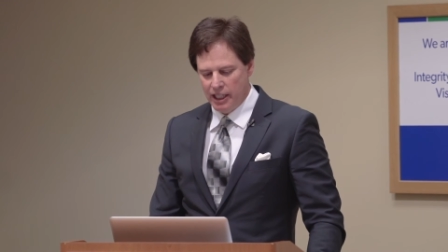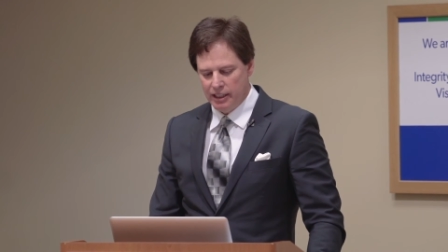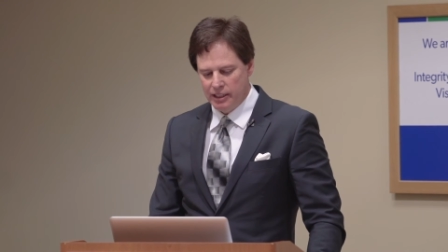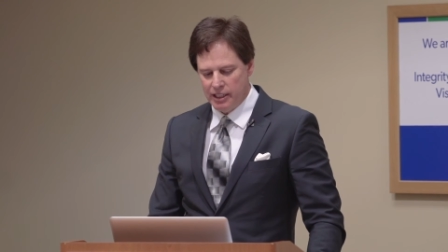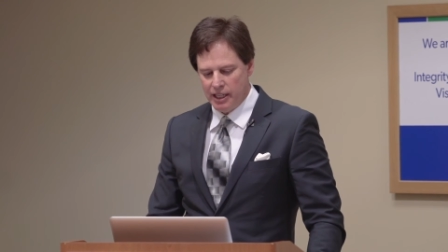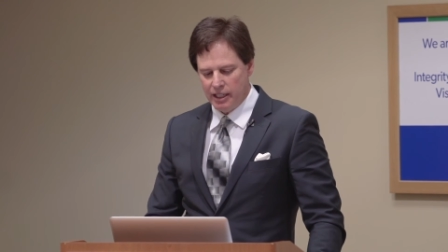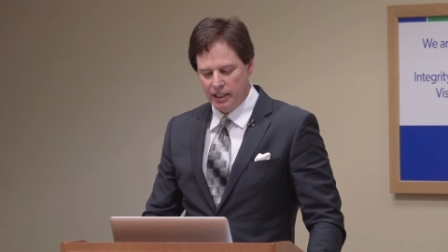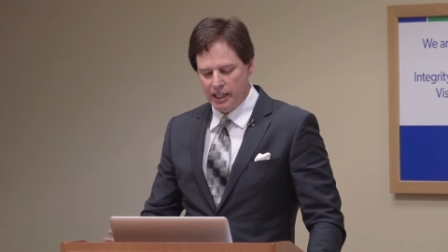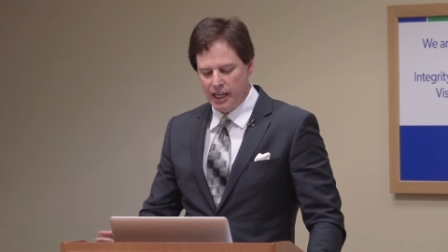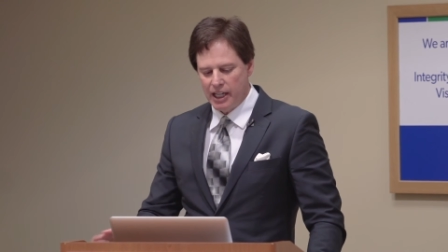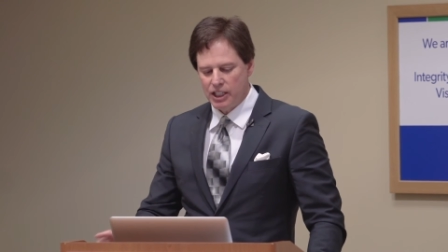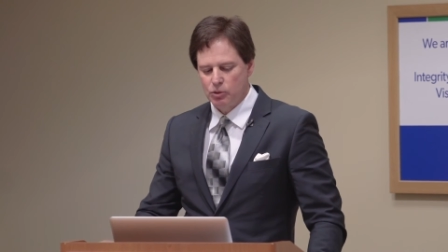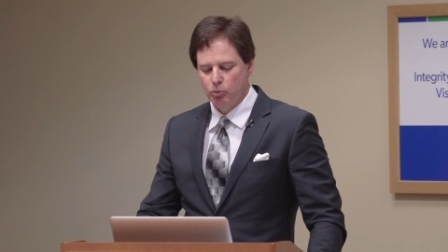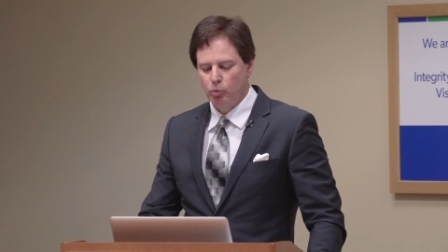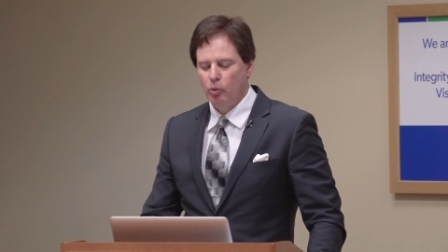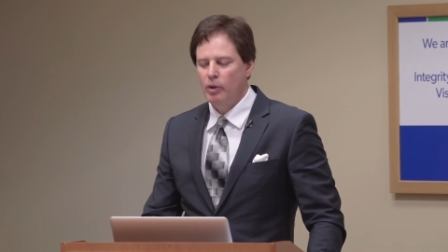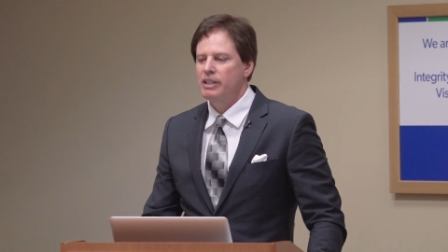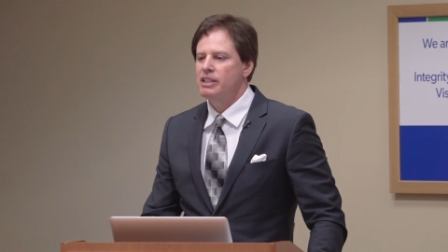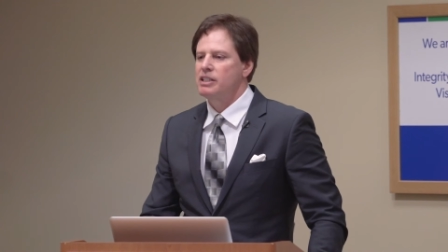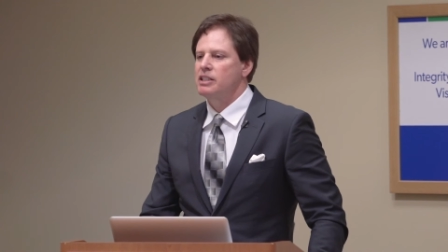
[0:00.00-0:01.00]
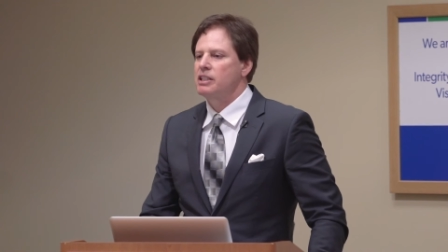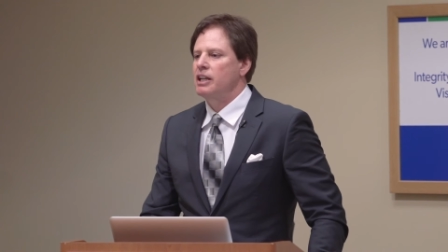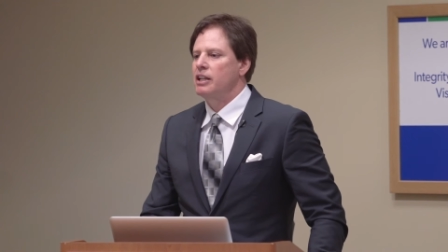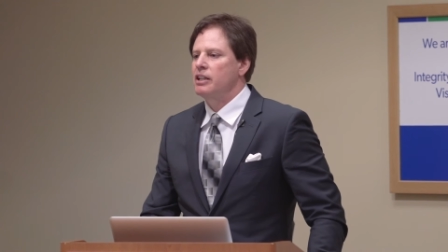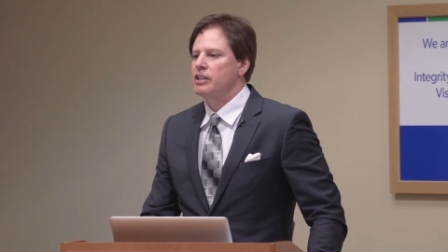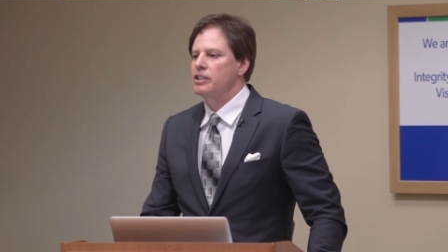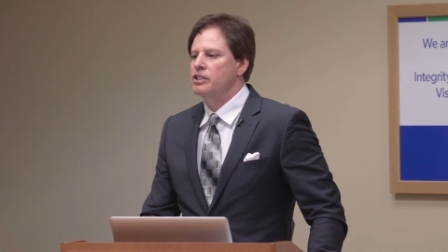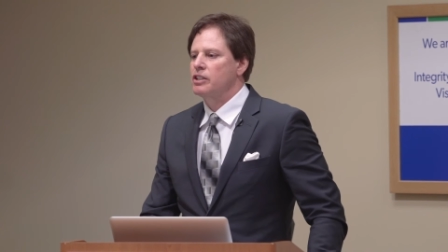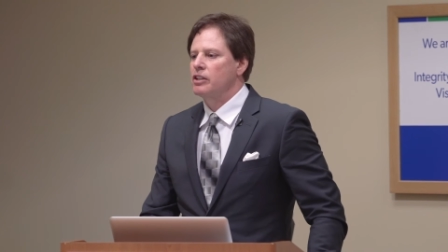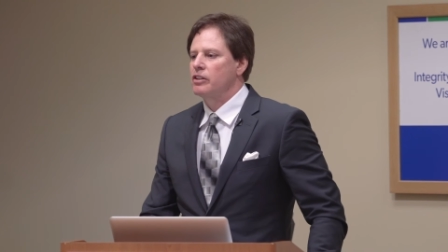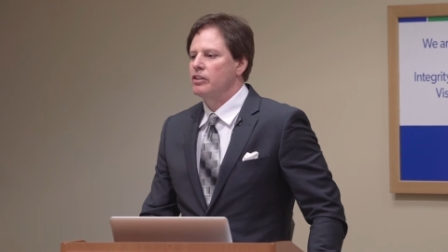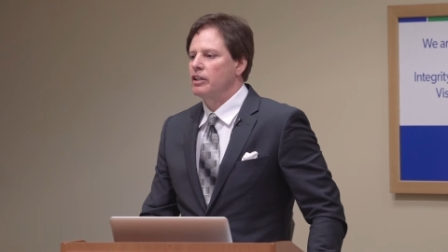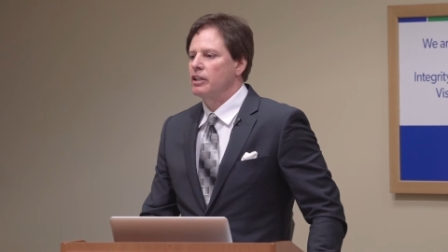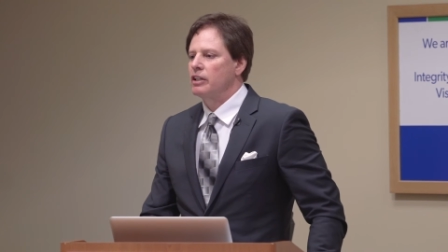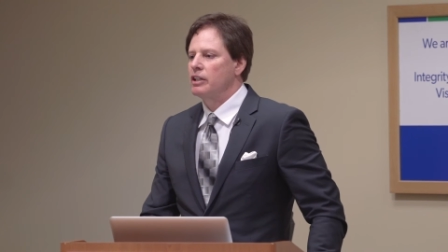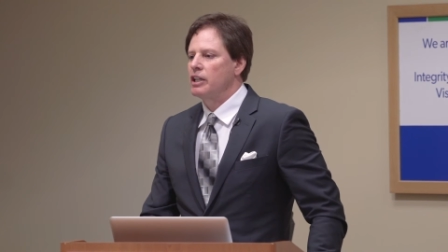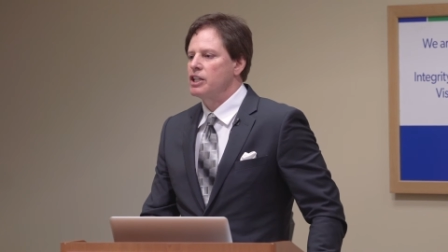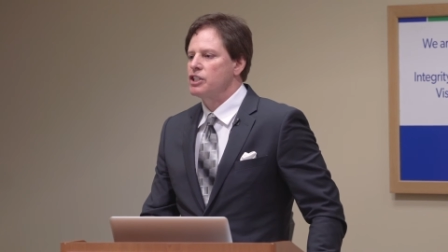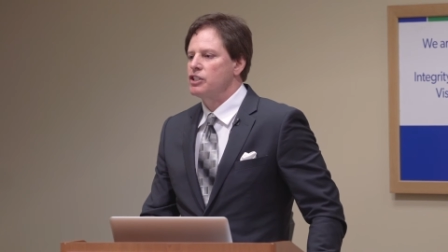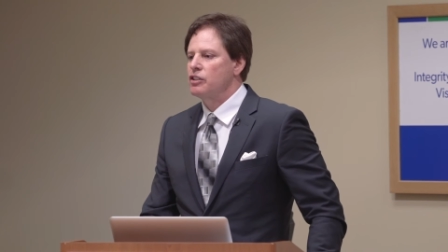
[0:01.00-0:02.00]
he dedicates one sentence to the
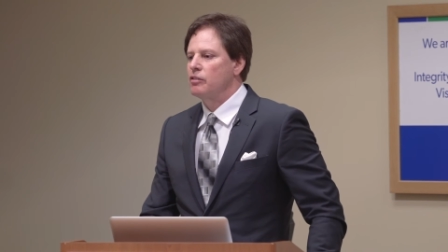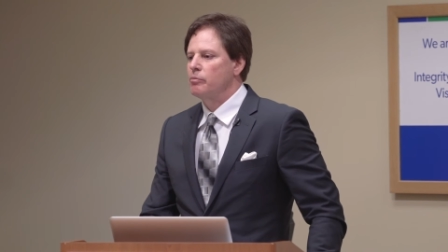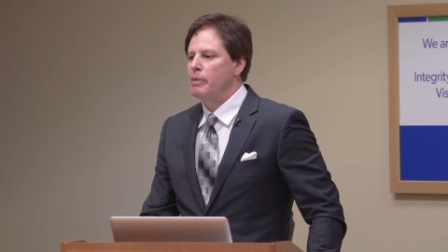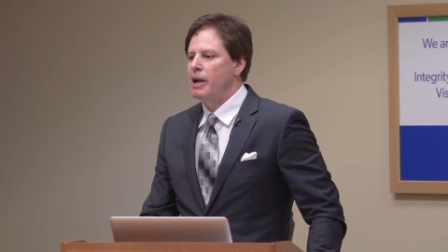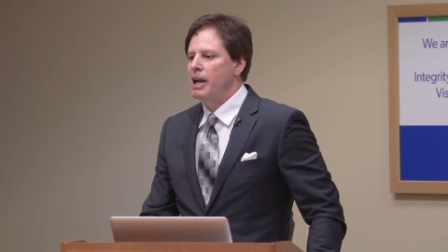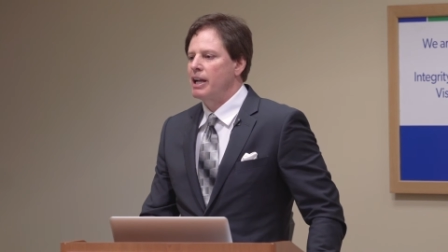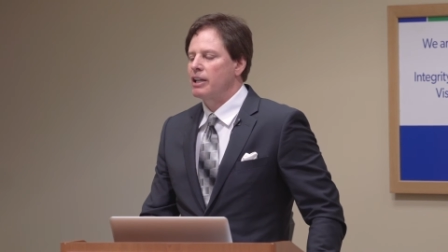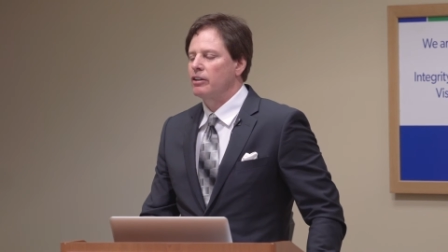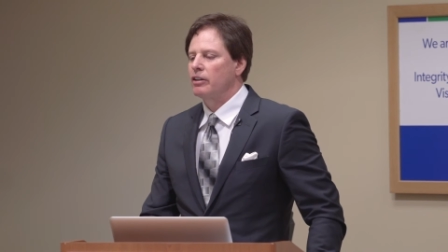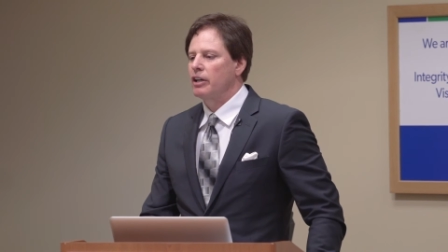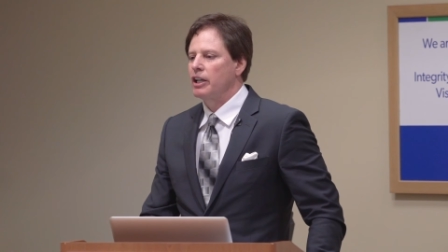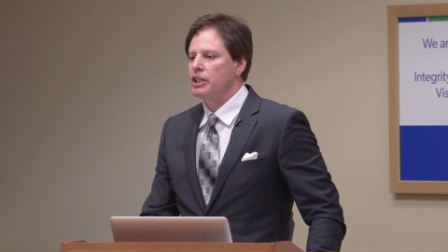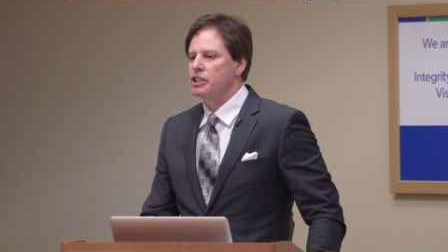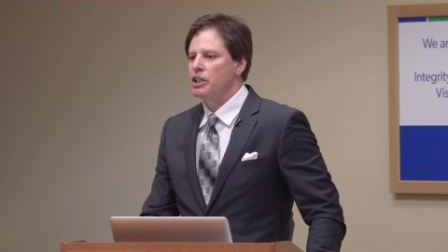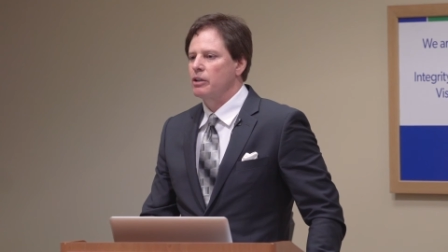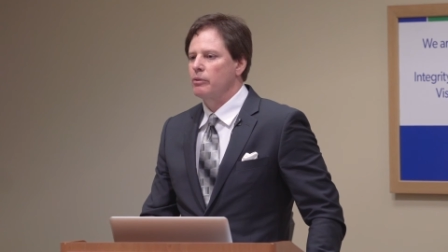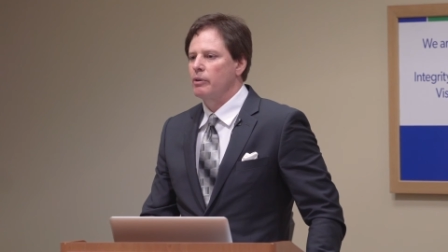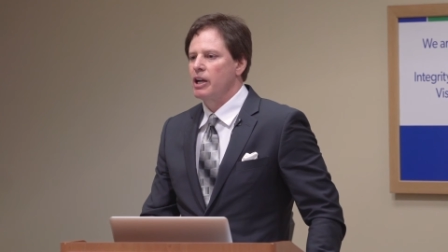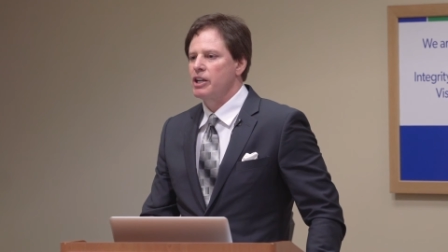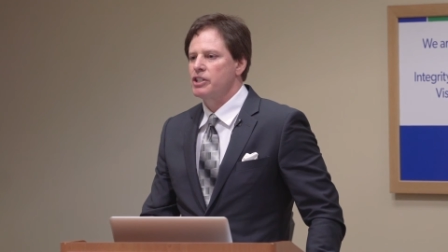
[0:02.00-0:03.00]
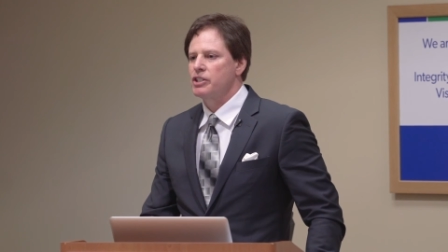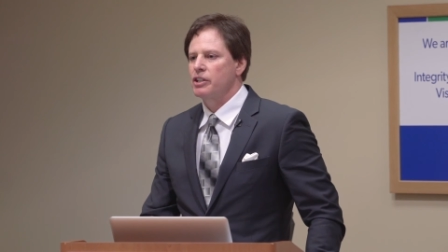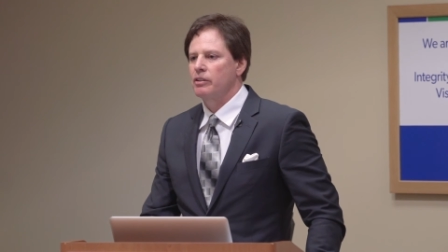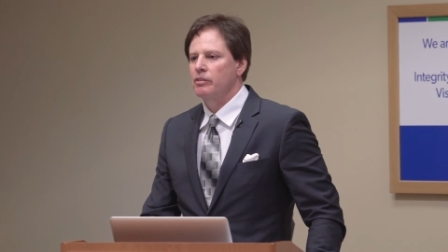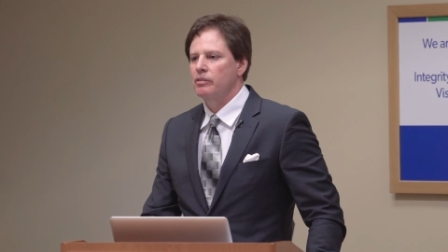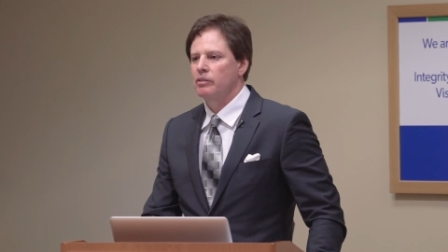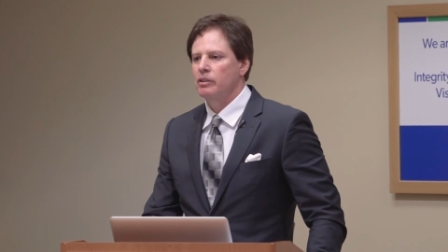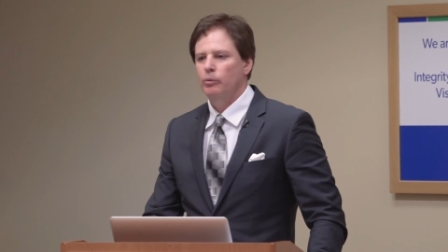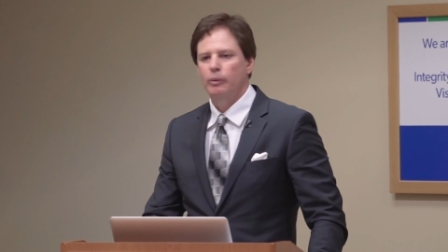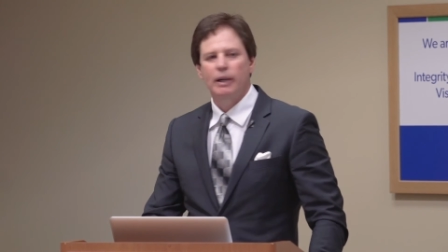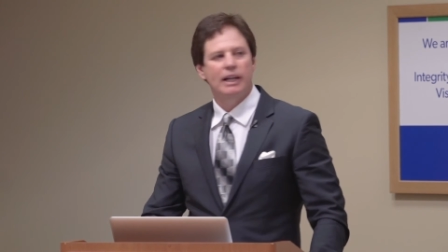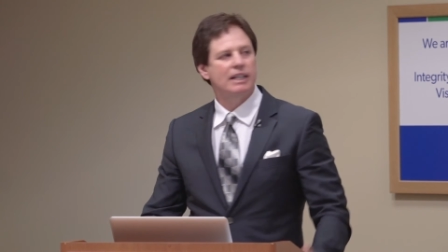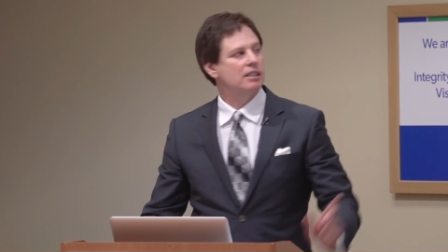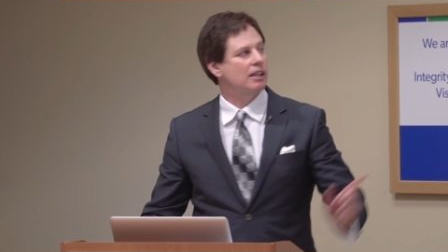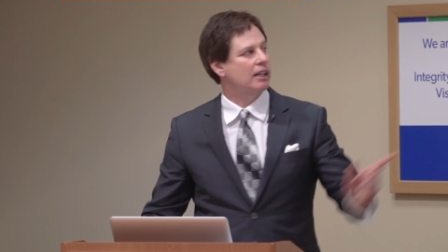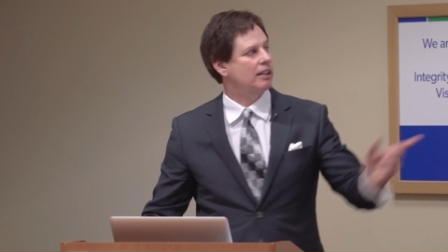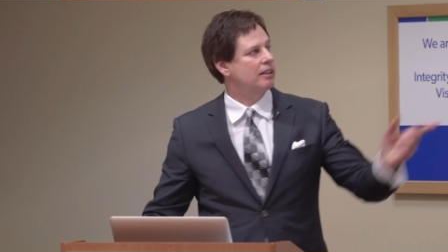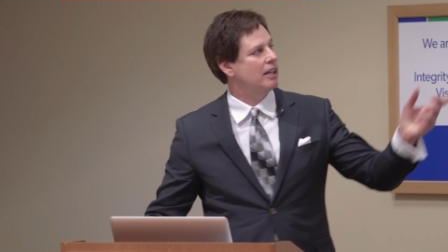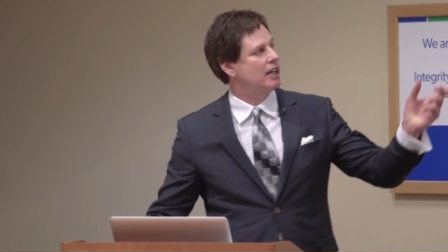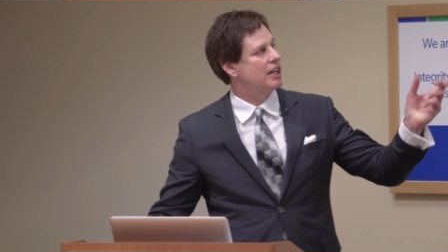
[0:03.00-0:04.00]
condition of macular degeneration. It
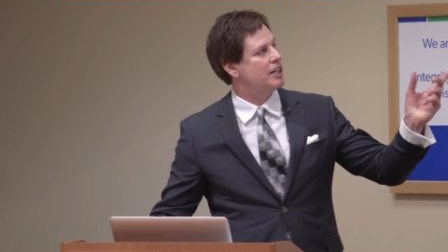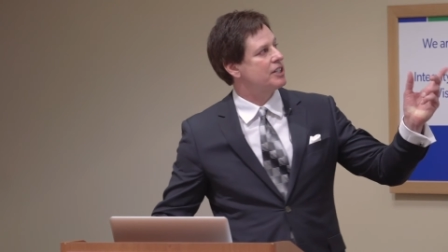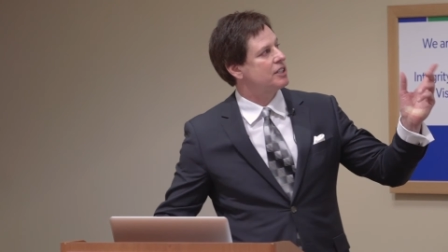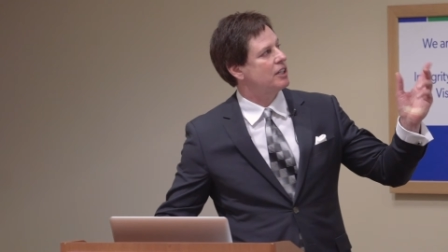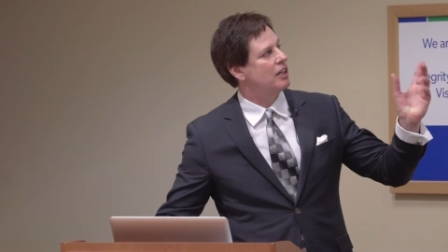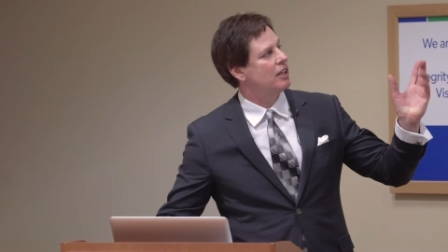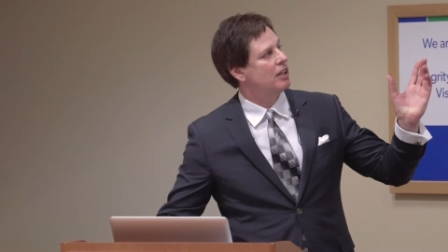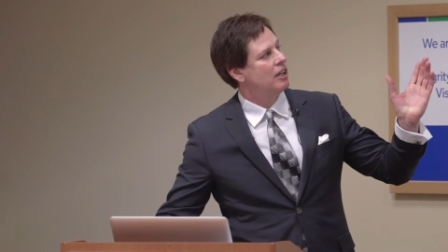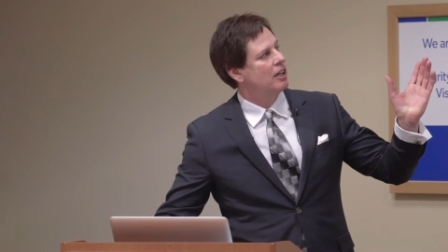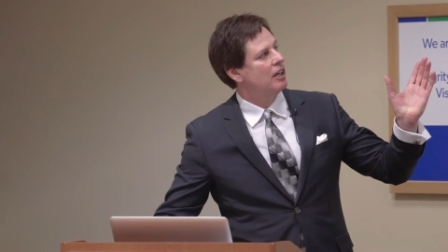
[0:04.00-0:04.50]
reads like this